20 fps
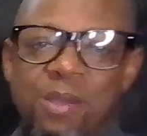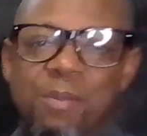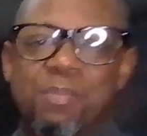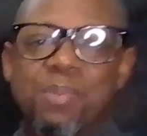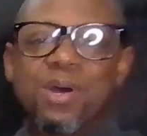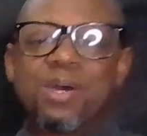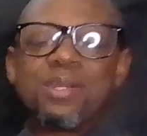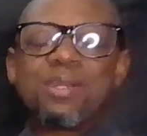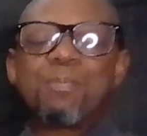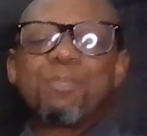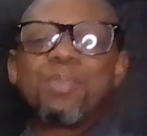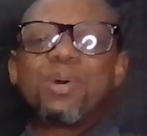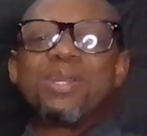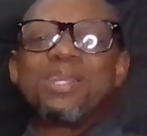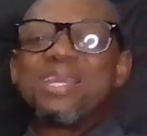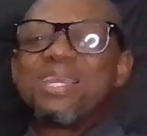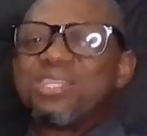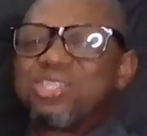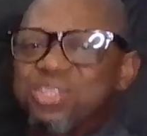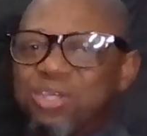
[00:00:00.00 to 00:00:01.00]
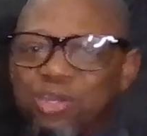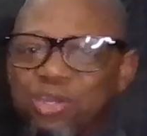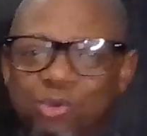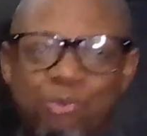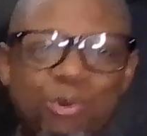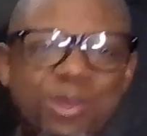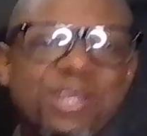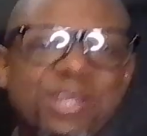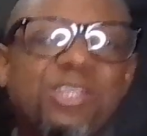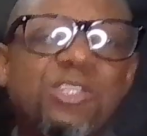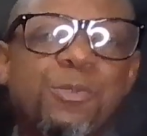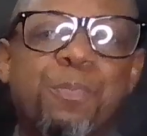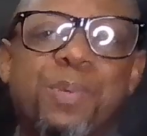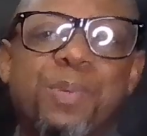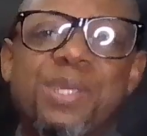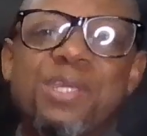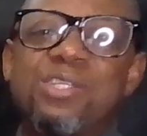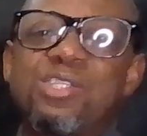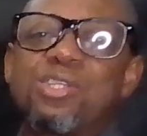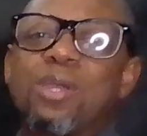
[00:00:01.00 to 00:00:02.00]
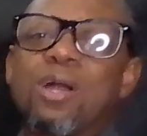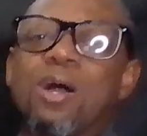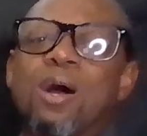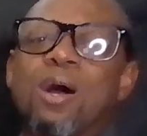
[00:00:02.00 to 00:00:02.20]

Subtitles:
but it's a great speech.